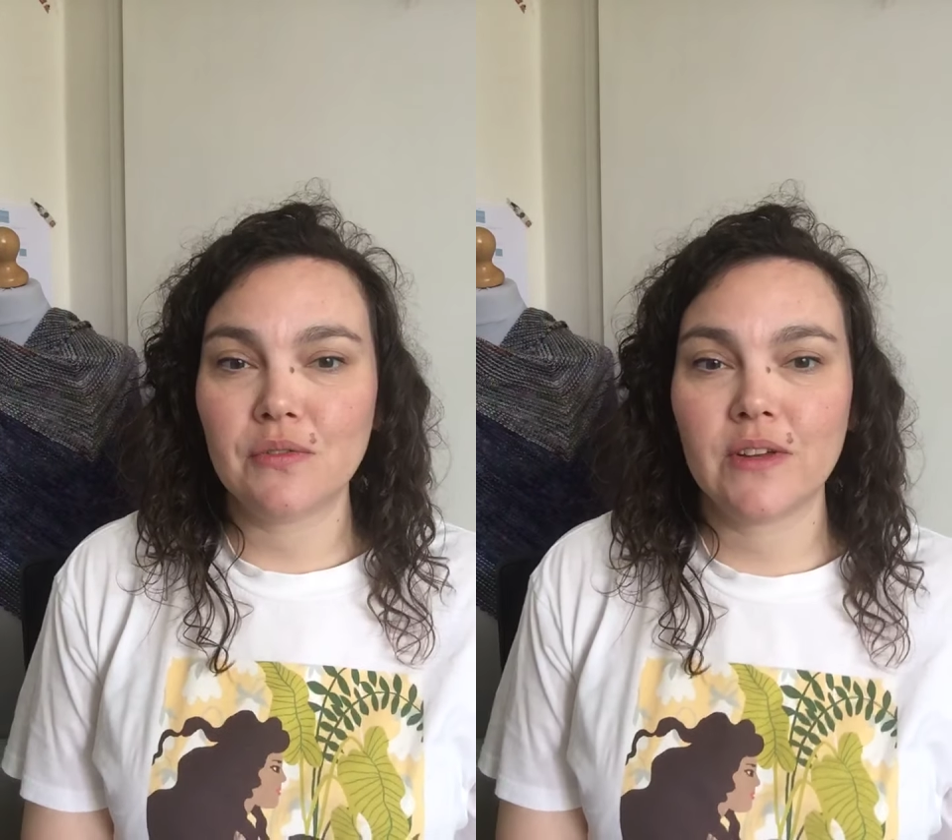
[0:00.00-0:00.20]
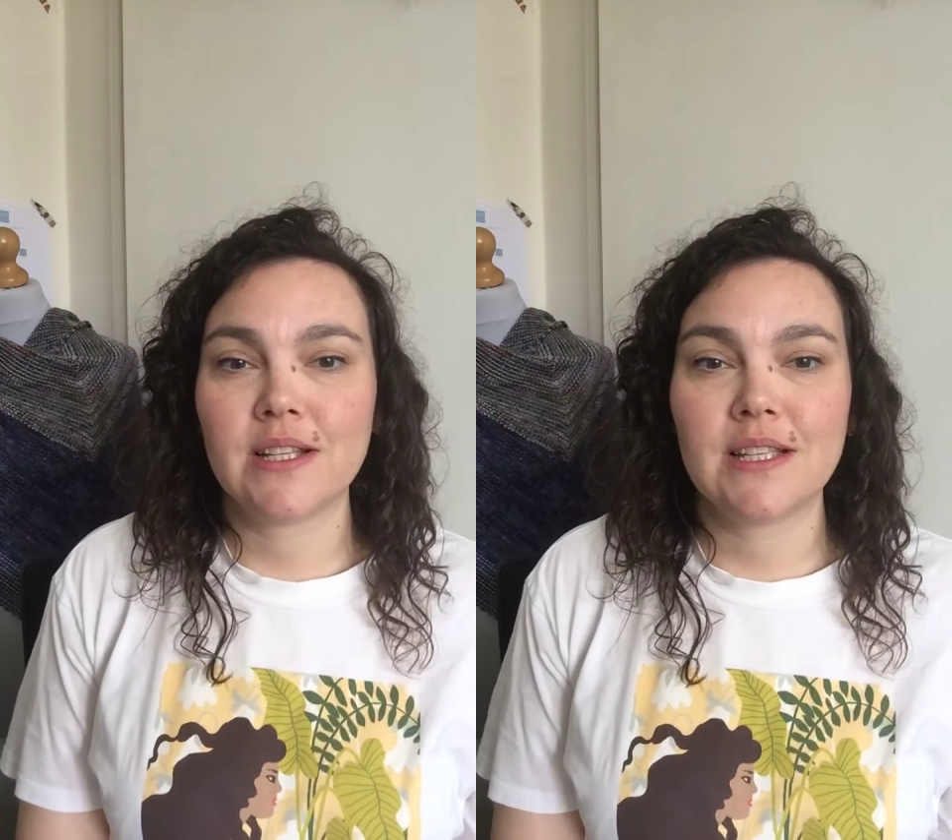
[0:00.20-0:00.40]

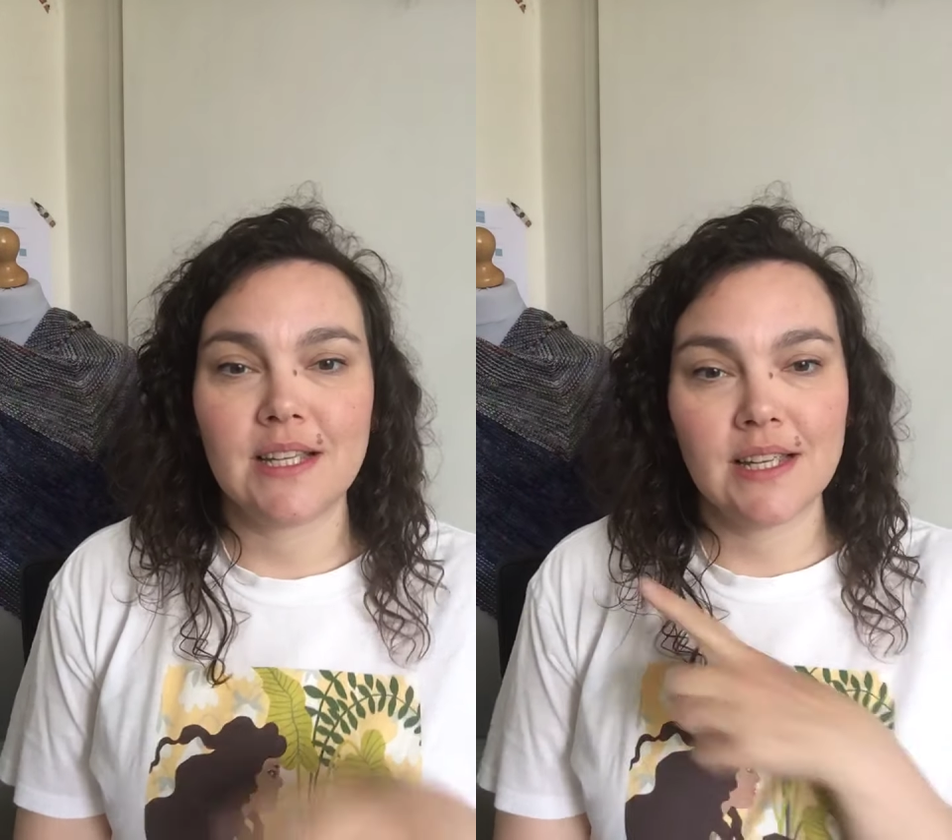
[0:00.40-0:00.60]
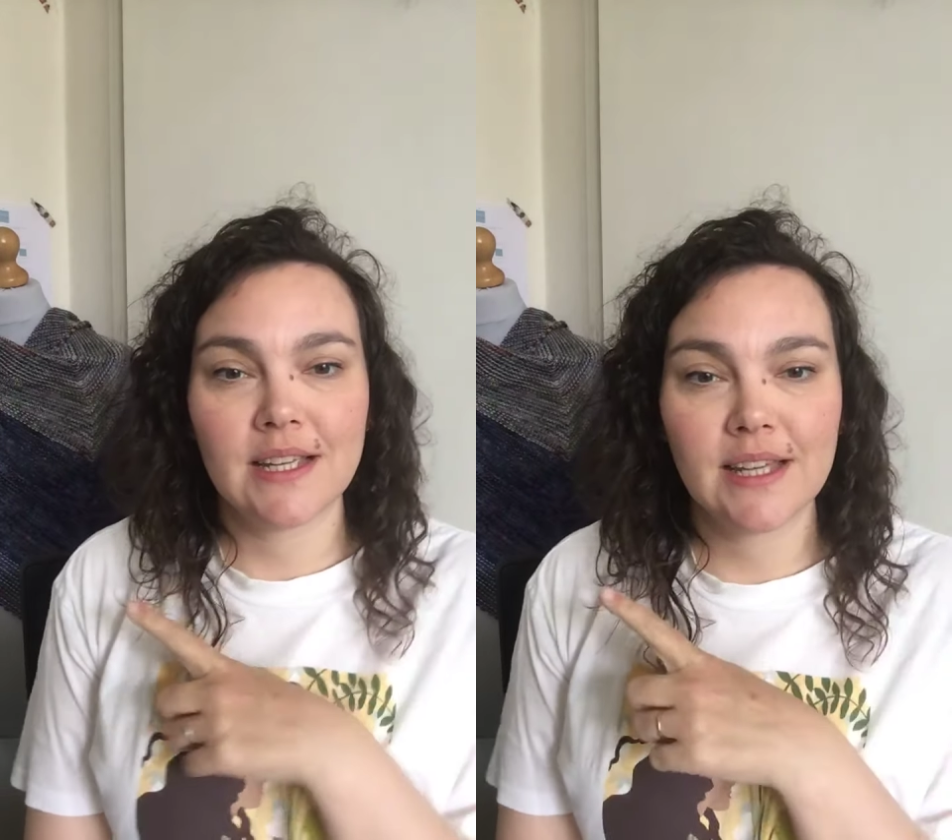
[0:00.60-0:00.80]

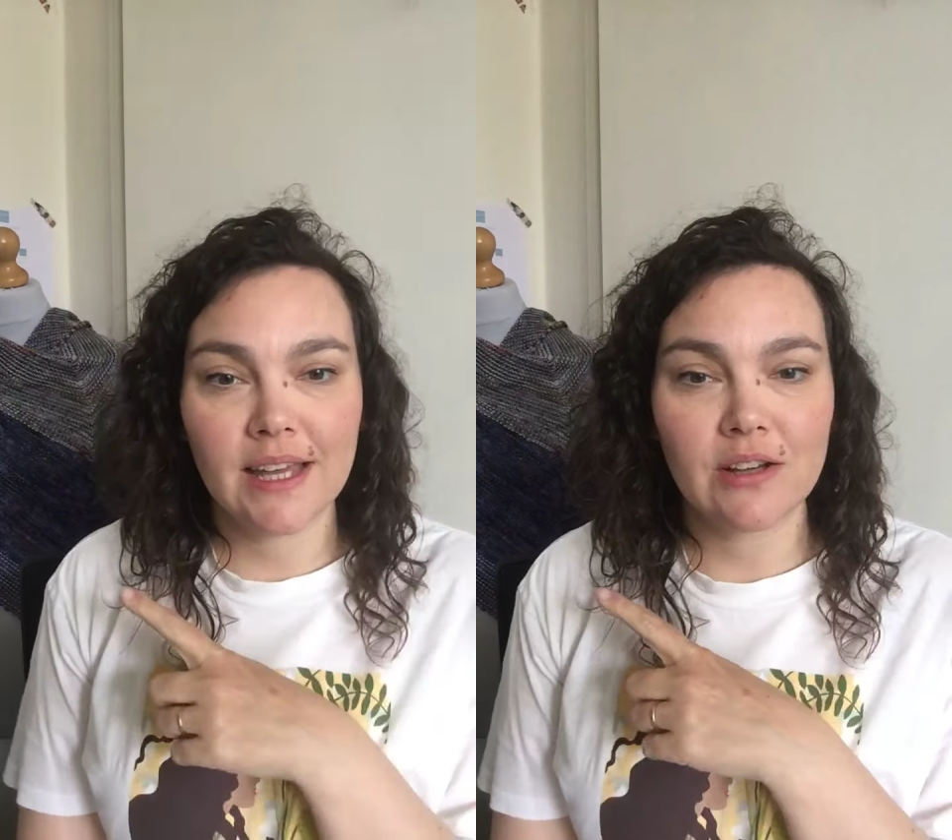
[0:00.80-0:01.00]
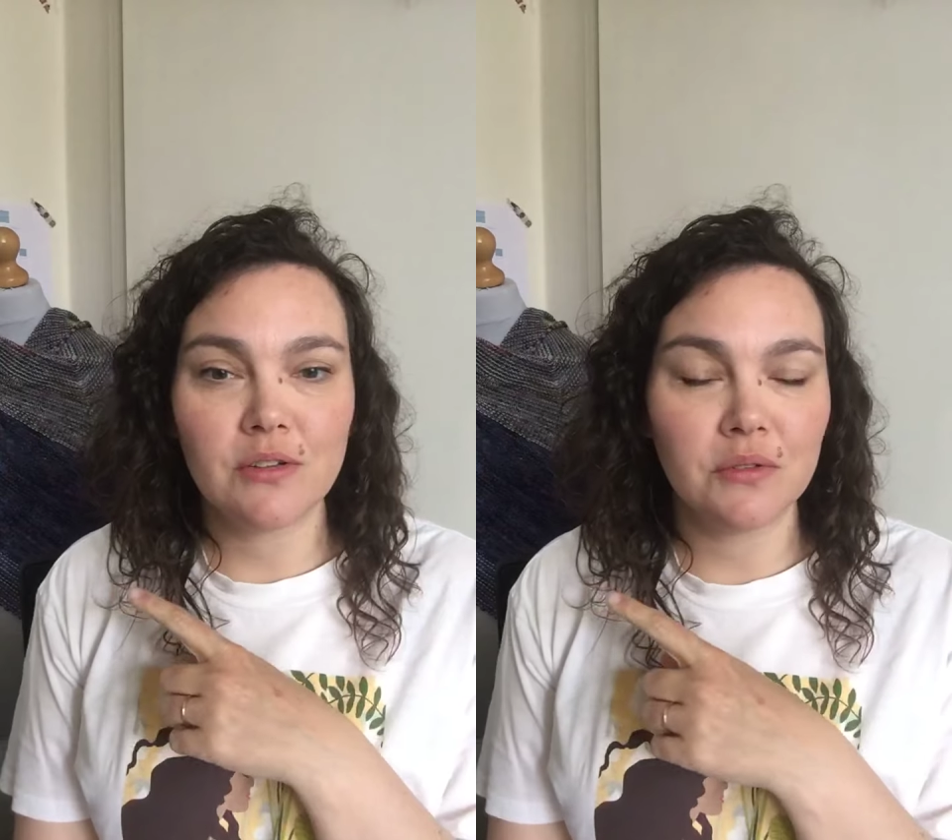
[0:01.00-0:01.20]
fancy
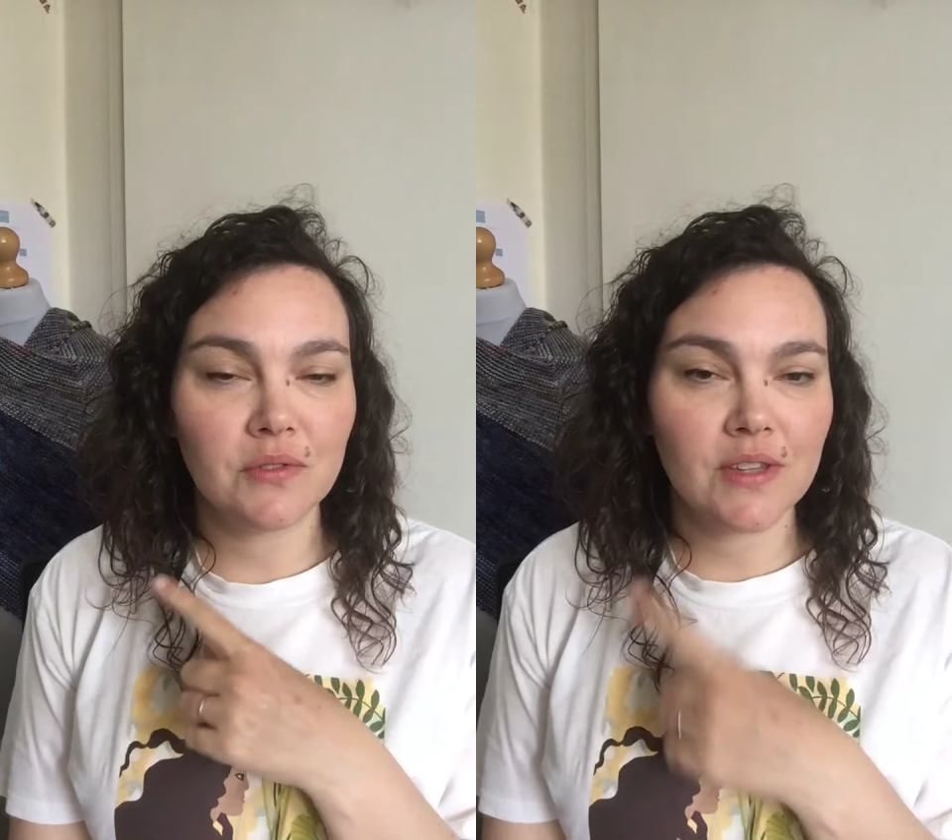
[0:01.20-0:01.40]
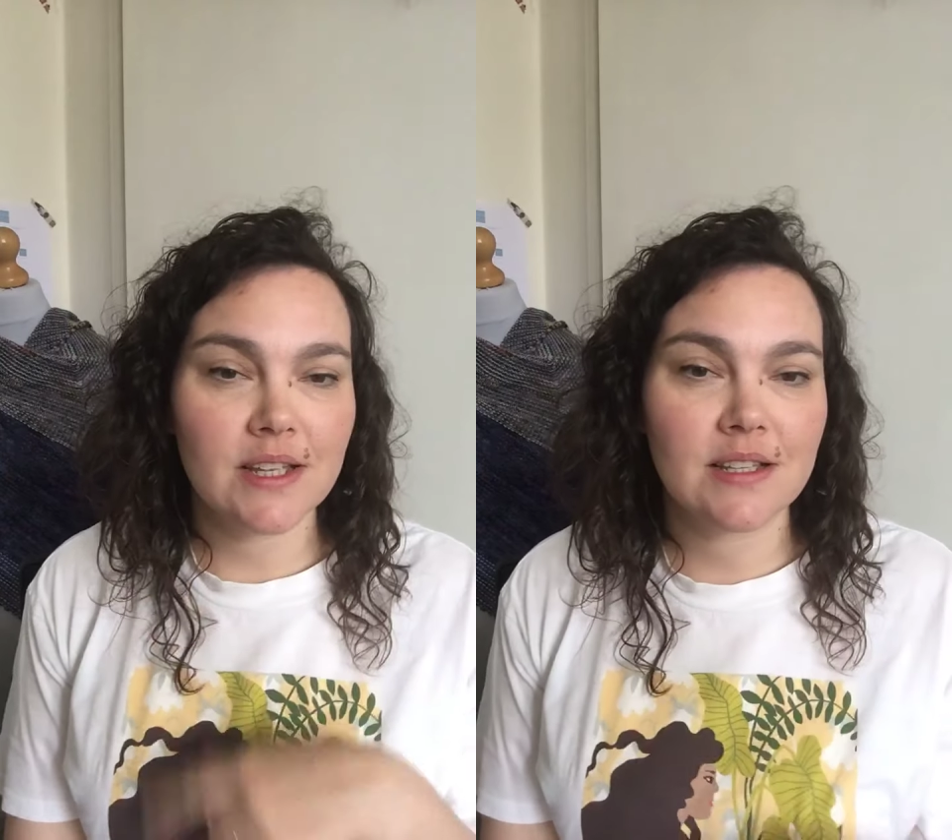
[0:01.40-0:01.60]
getting hold
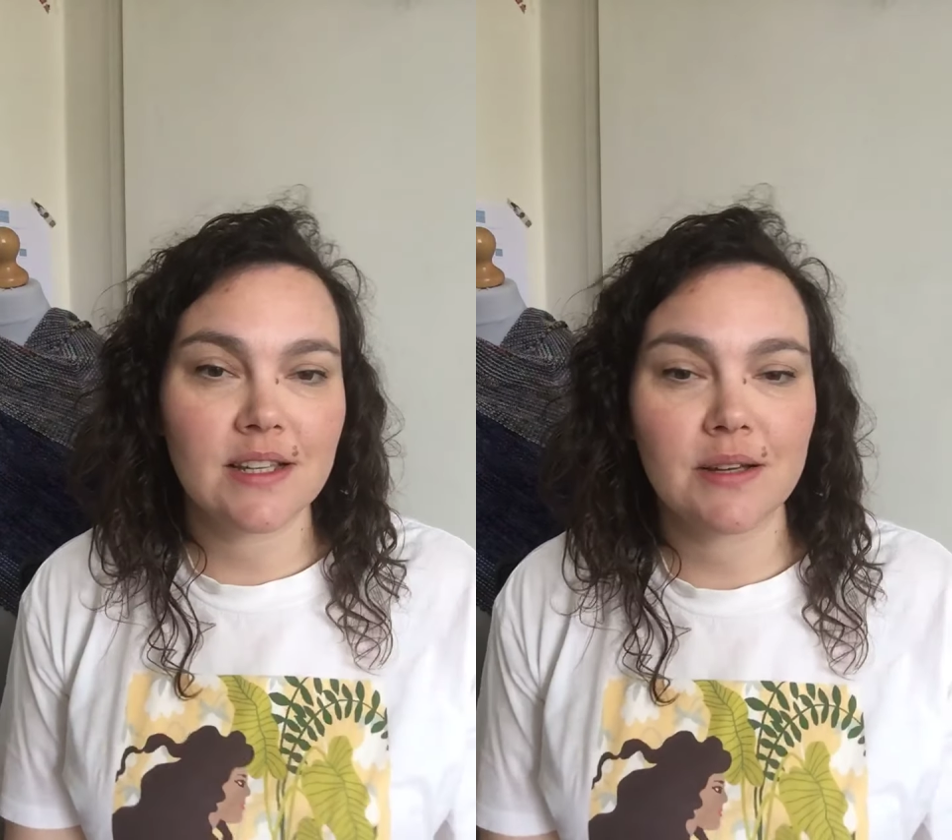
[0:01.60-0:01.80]
of this,